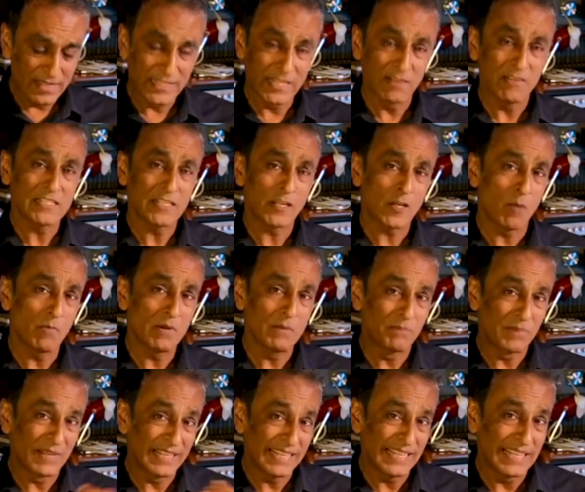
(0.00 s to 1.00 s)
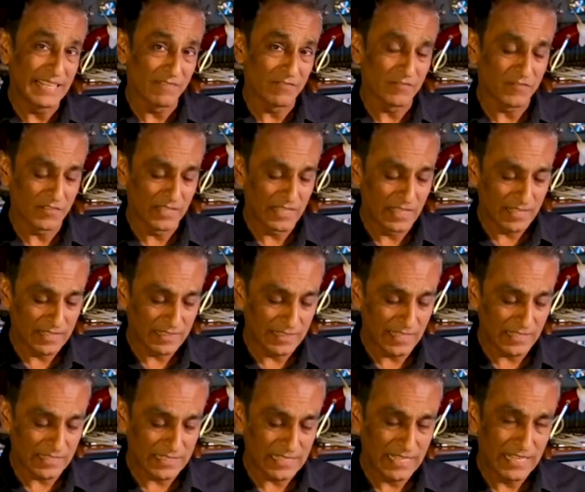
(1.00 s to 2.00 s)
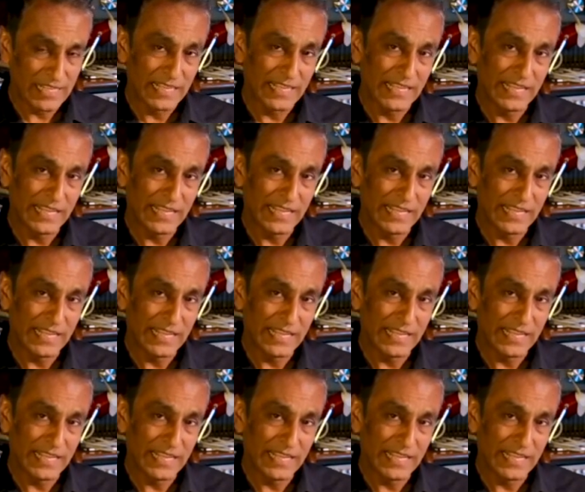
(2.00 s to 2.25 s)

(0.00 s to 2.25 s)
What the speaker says: there is a common belief that